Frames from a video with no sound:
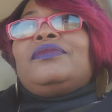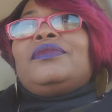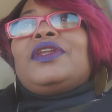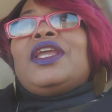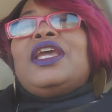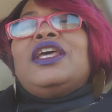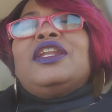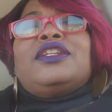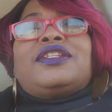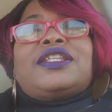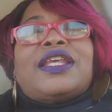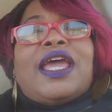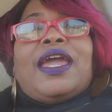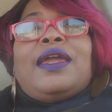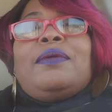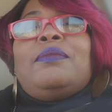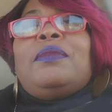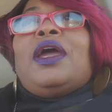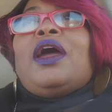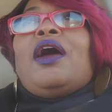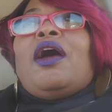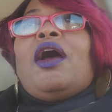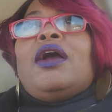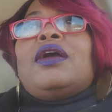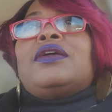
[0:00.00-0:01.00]

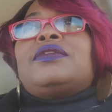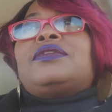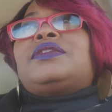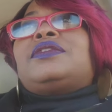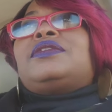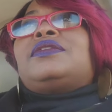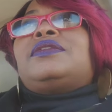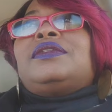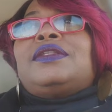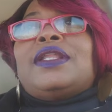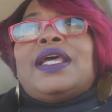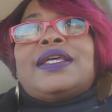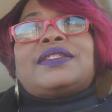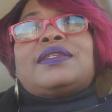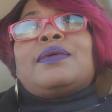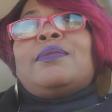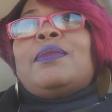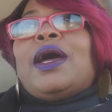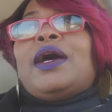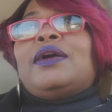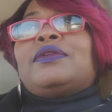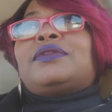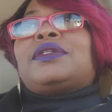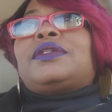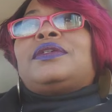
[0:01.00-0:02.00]
Entertainment, arts, that's a
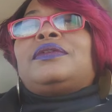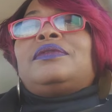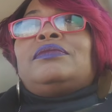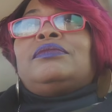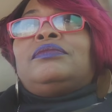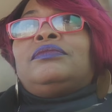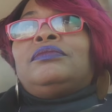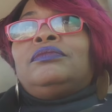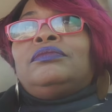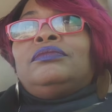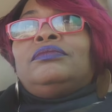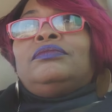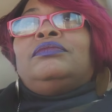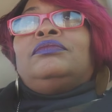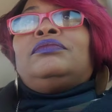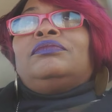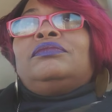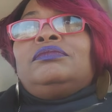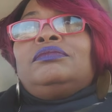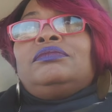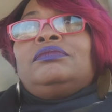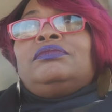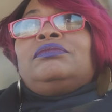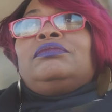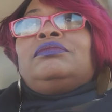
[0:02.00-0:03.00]
mountain.
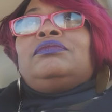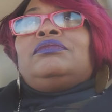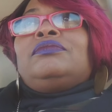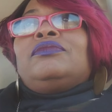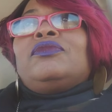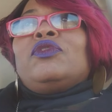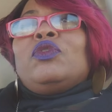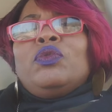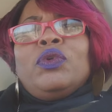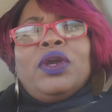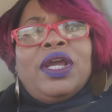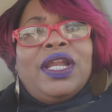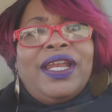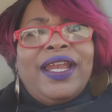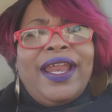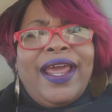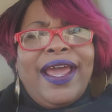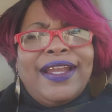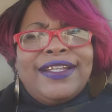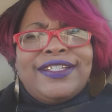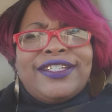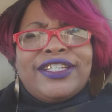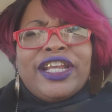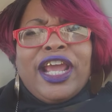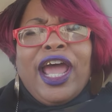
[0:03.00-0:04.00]

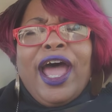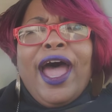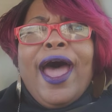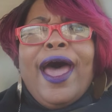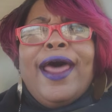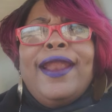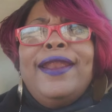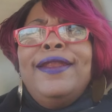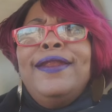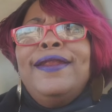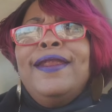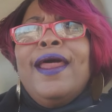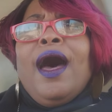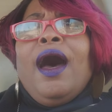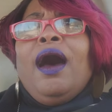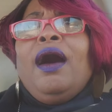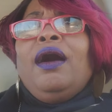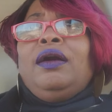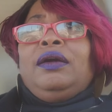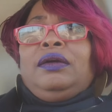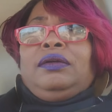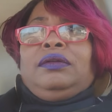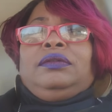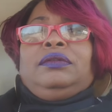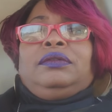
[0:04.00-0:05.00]
Religion,
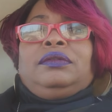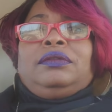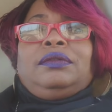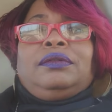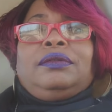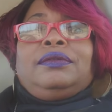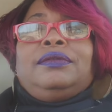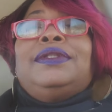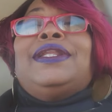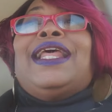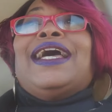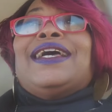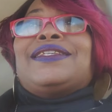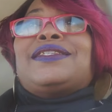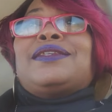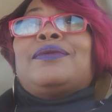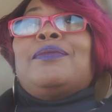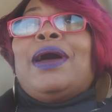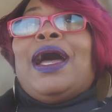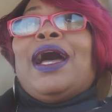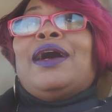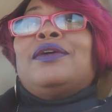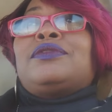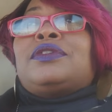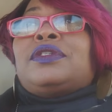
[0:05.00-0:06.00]
that's a
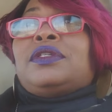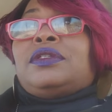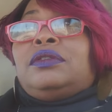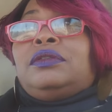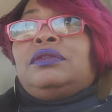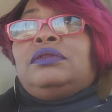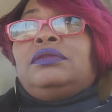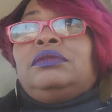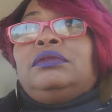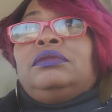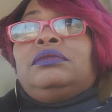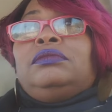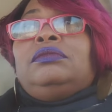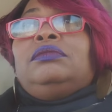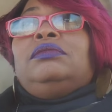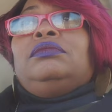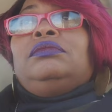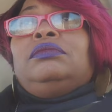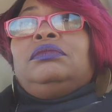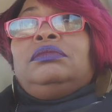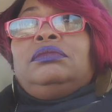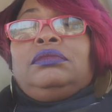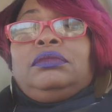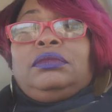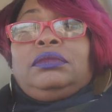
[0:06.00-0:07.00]
mountain.
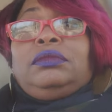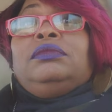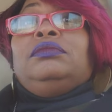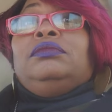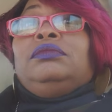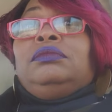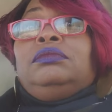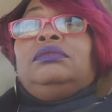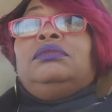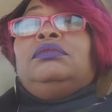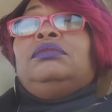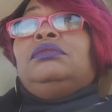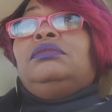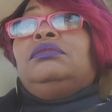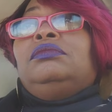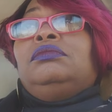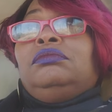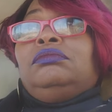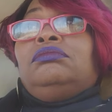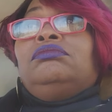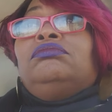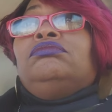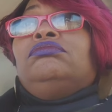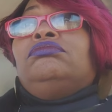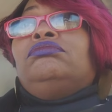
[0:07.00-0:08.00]
Mm
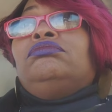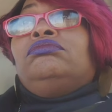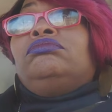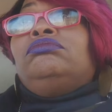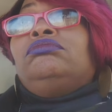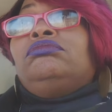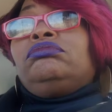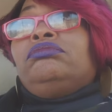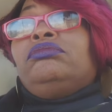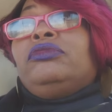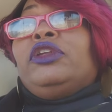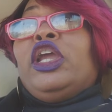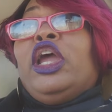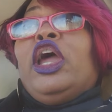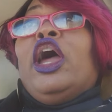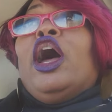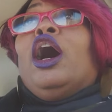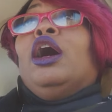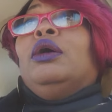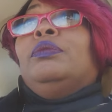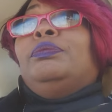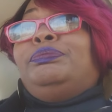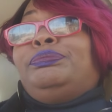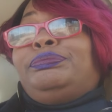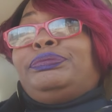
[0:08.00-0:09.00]
hmm. Mm hmm.
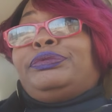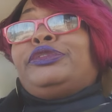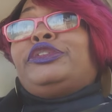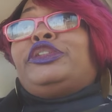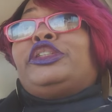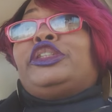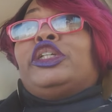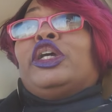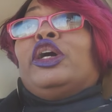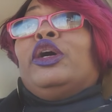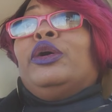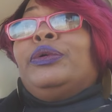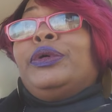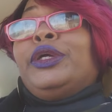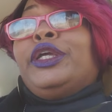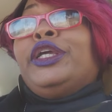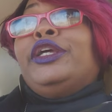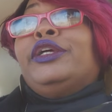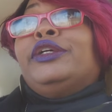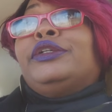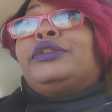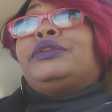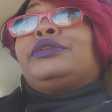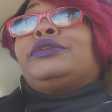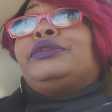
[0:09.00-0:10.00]
Yeah, sure
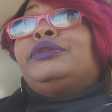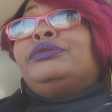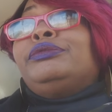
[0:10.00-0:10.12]
is.